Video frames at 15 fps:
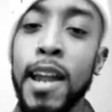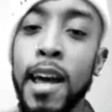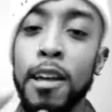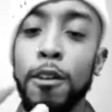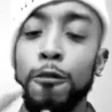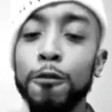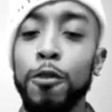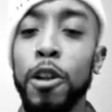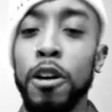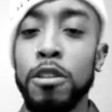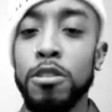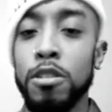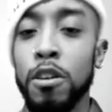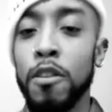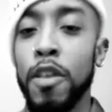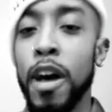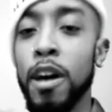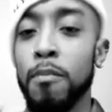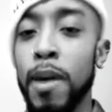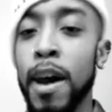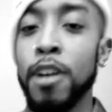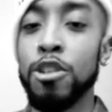that influx of that
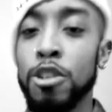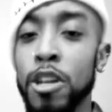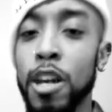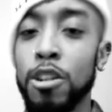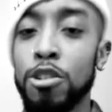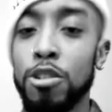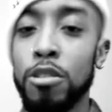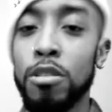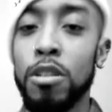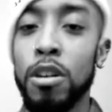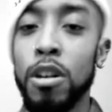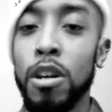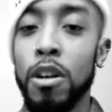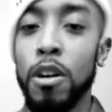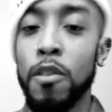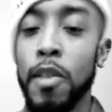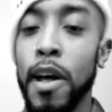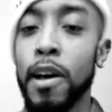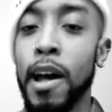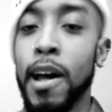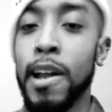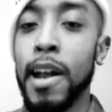imagination, of that
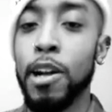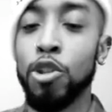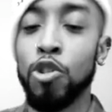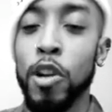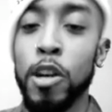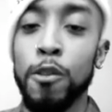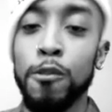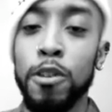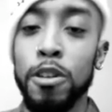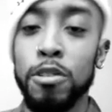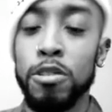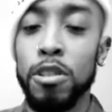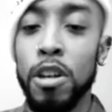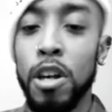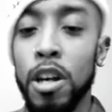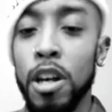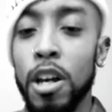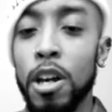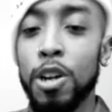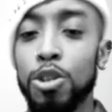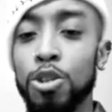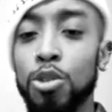out of that creativeness
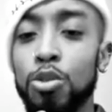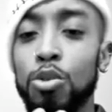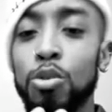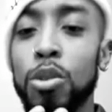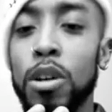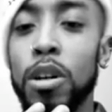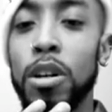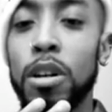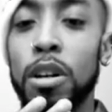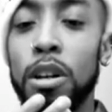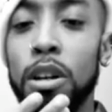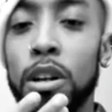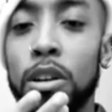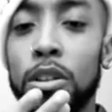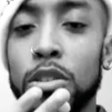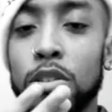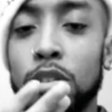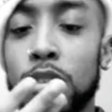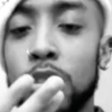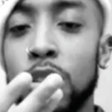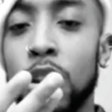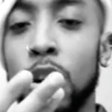to
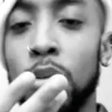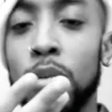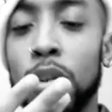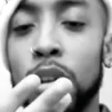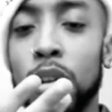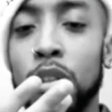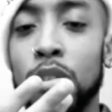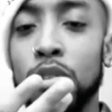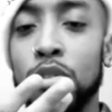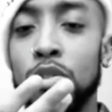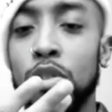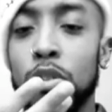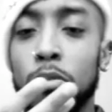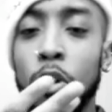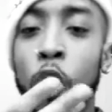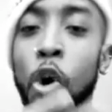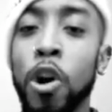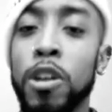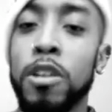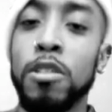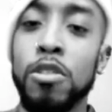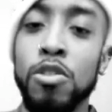to the
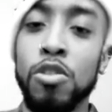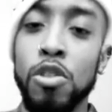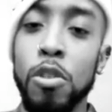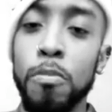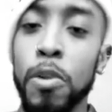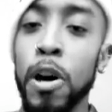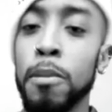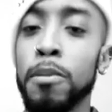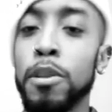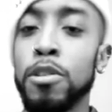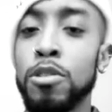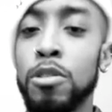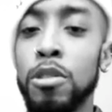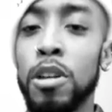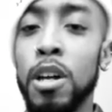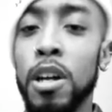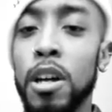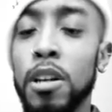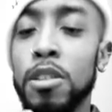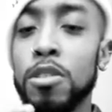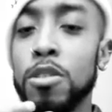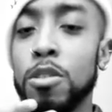audience, to the public, to
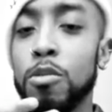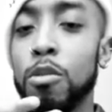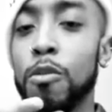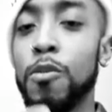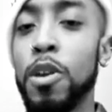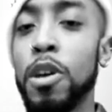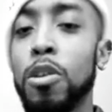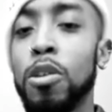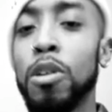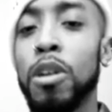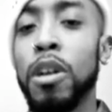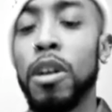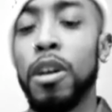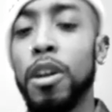reveal